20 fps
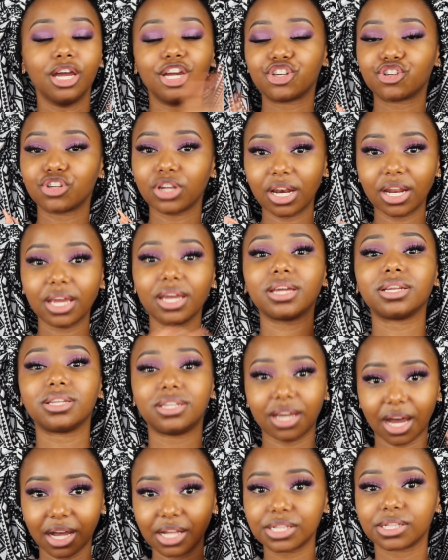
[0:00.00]
It
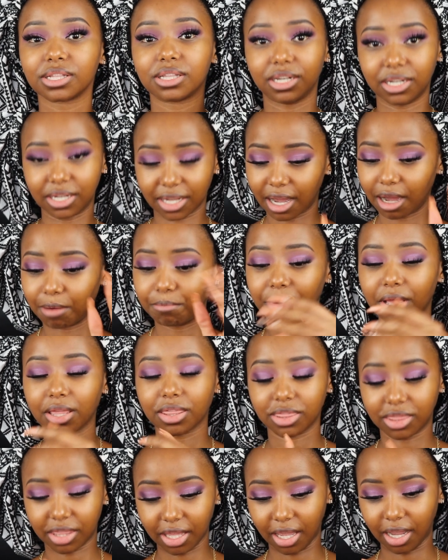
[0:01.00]
does the damn
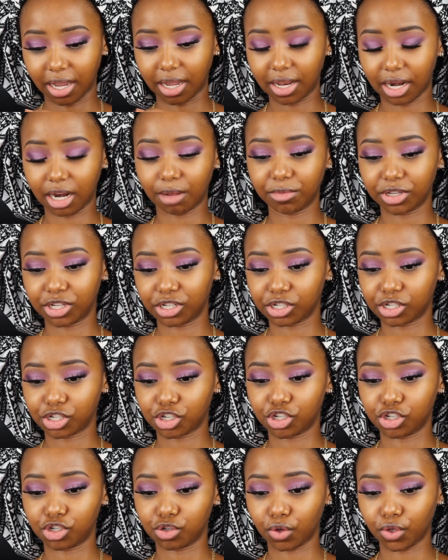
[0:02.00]
thing. Let me just
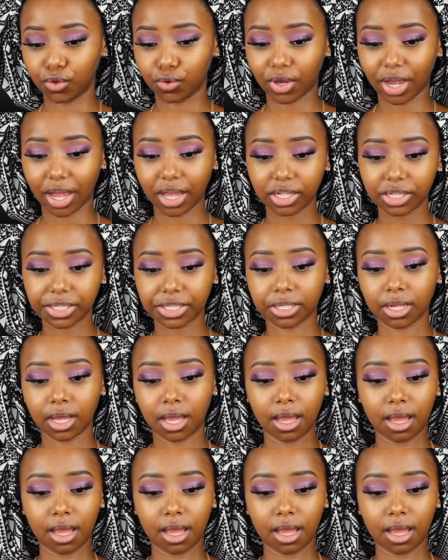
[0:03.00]
show you guys.